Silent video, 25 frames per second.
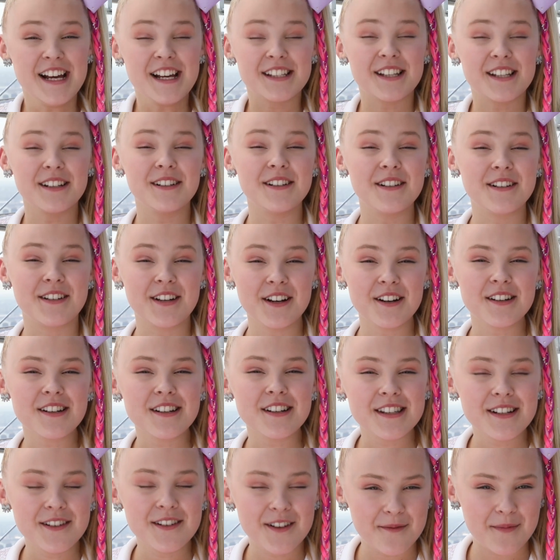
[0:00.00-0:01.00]
So Joe
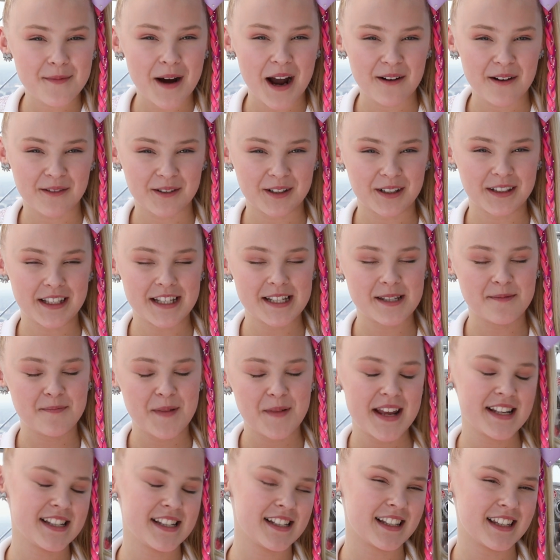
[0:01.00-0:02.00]
Zoo in my world is
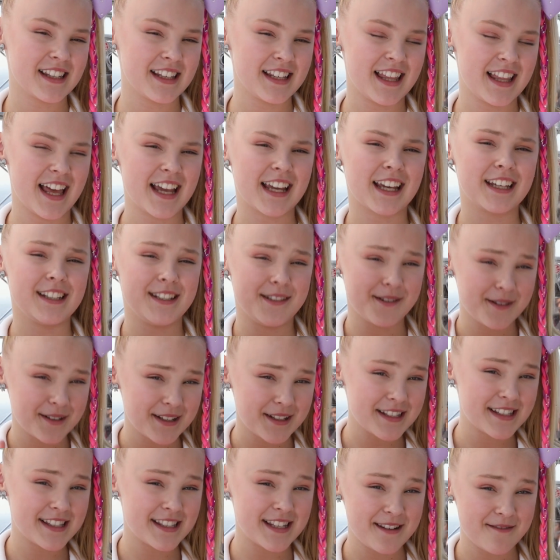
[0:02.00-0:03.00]
basically like you
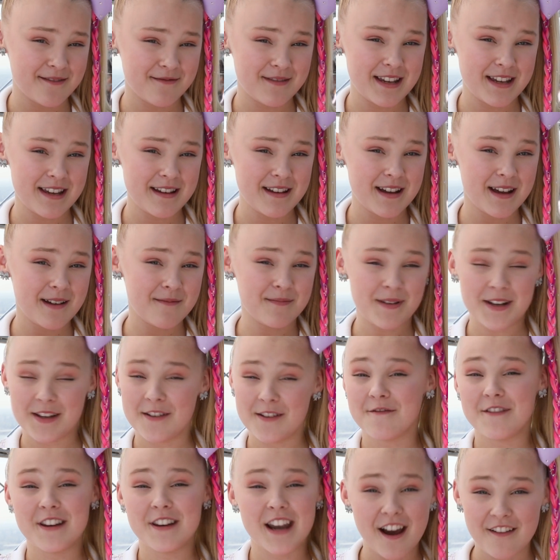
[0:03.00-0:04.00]
can see me, but
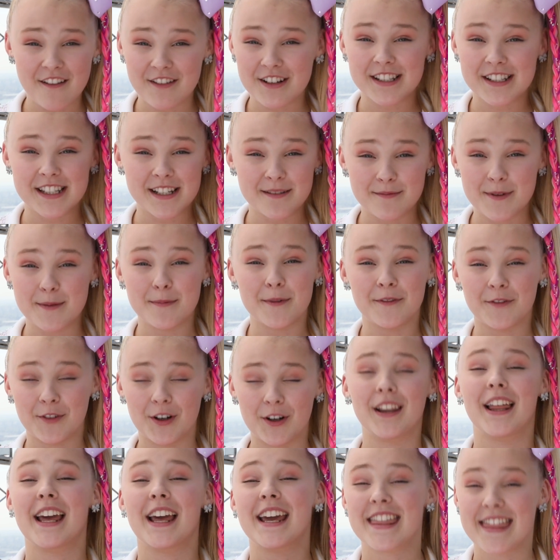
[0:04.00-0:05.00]
you've never seen me
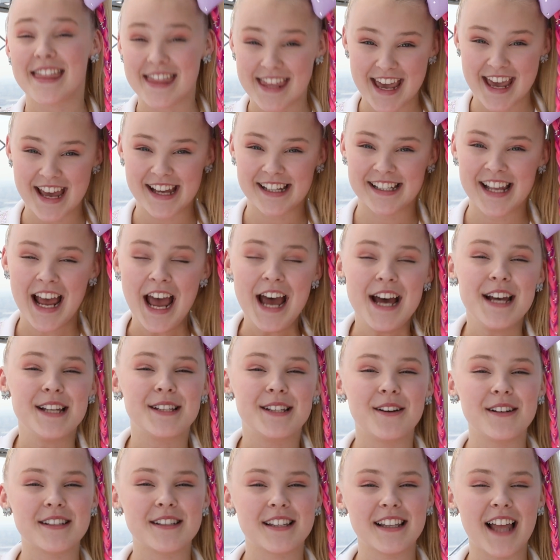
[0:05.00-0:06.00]
before like this.
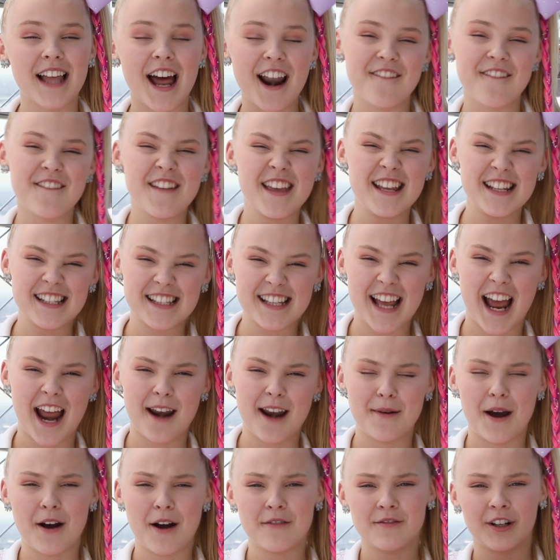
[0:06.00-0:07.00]
So it's a lot of
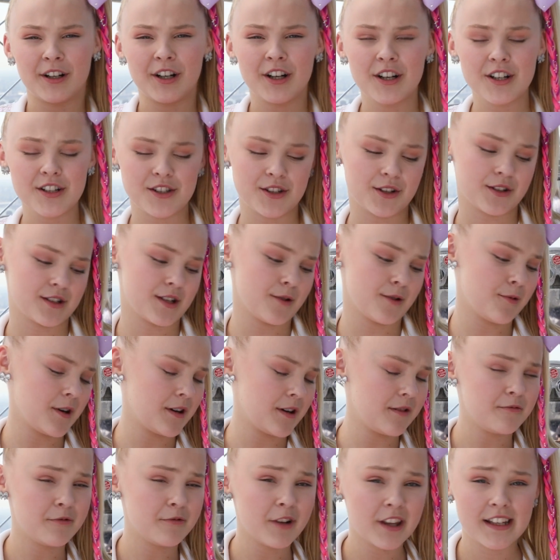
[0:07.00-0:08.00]
insight about rehearsals and
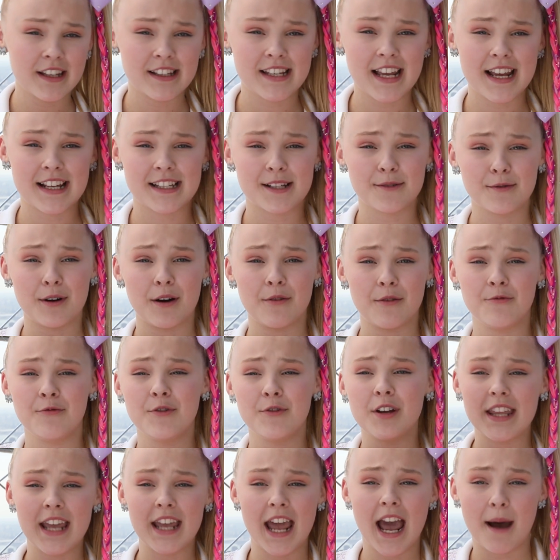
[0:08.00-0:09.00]
what it really takes and what
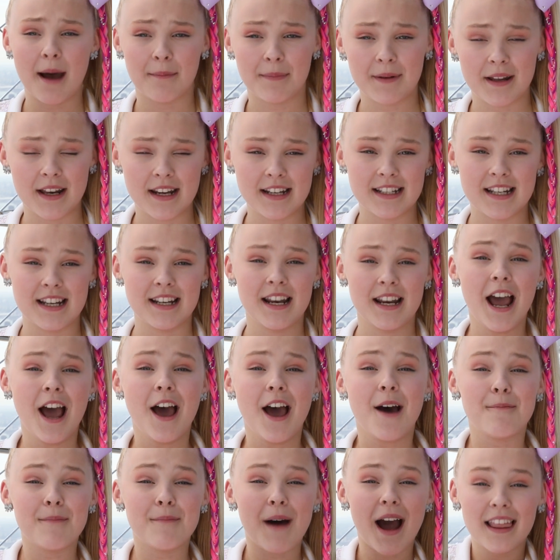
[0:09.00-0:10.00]
really happened and
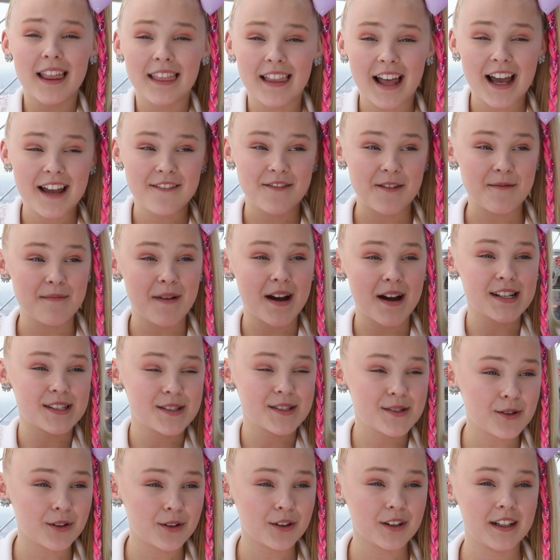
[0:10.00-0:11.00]
my life and my
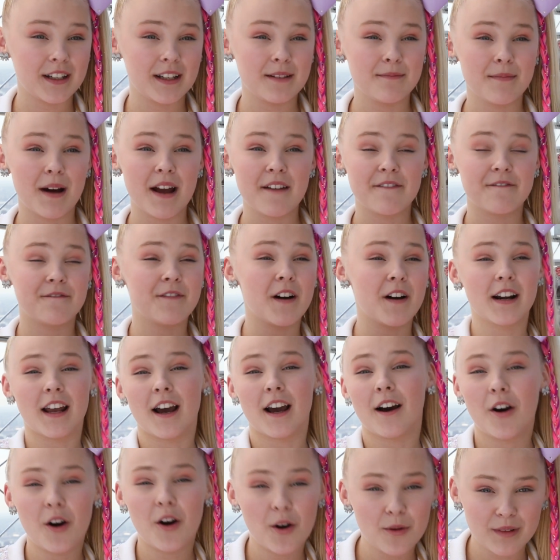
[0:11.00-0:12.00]
story and my fun
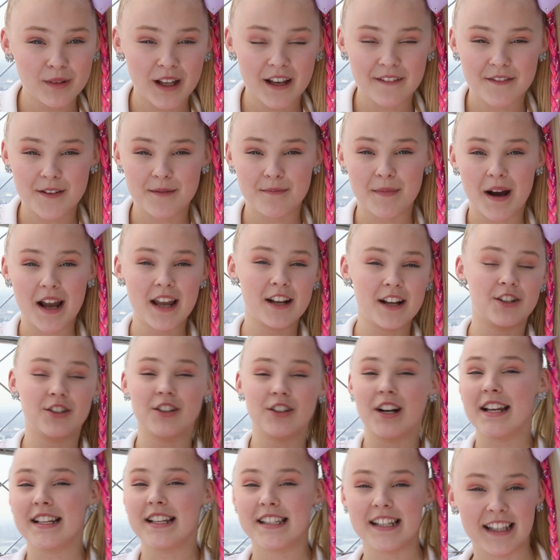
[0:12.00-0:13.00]
at home life and my
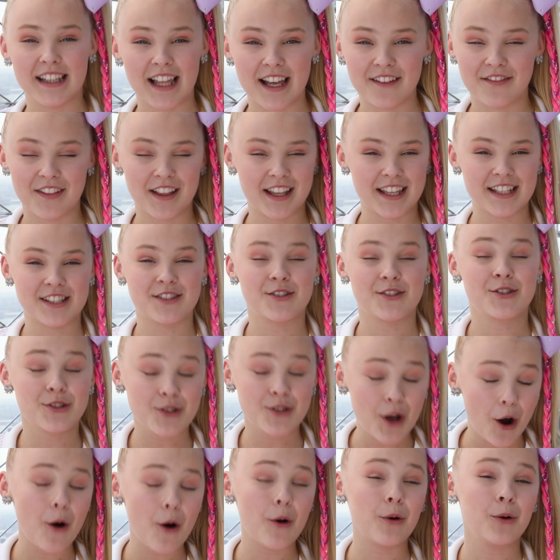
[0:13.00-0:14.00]
crazy life. Like it's
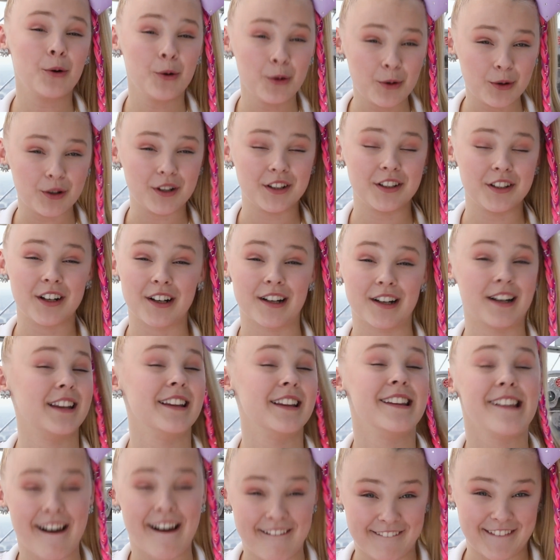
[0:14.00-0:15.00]
so cool. You're gonna
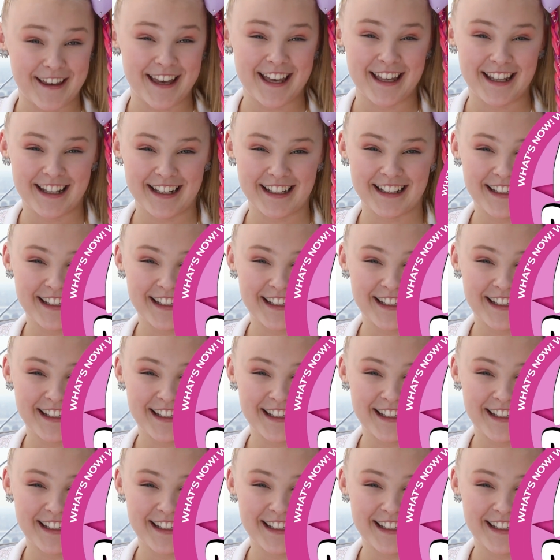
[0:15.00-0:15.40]
love it.